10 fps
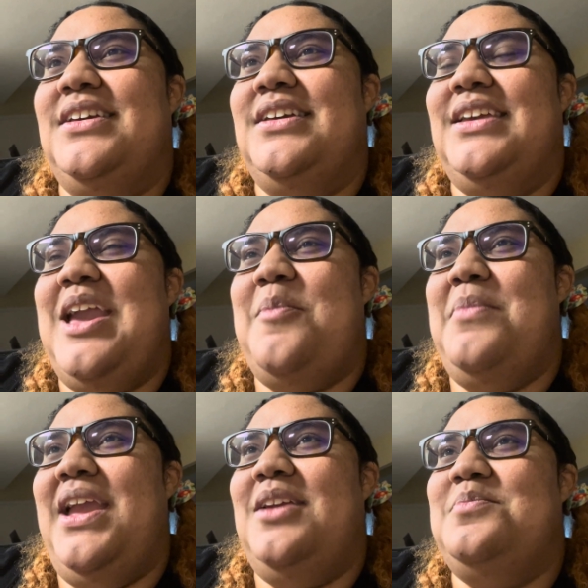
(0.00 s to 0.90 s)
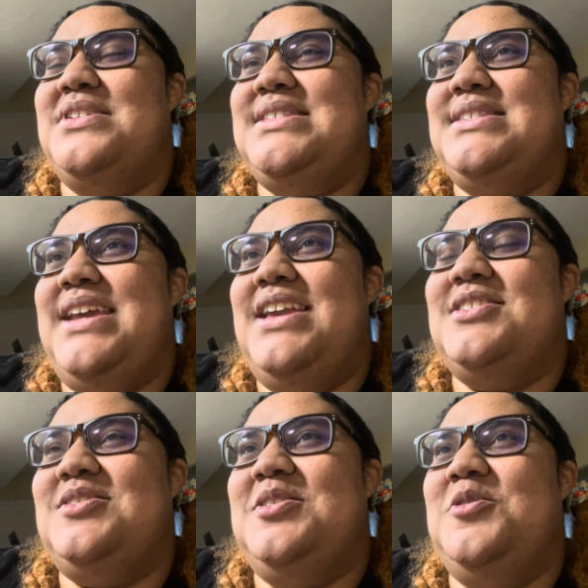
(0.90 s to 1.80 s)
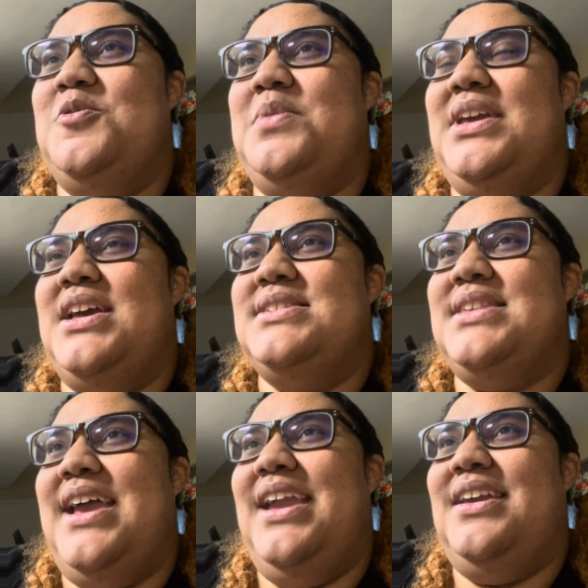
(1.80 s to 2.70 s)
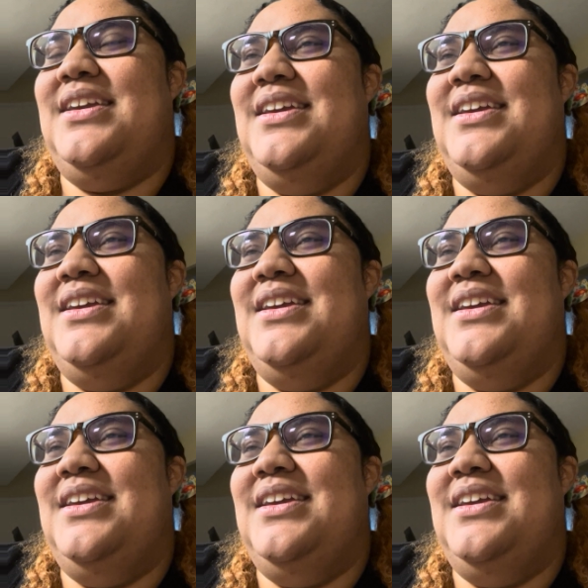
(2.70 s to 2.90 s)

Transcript: kept making mistakes too because like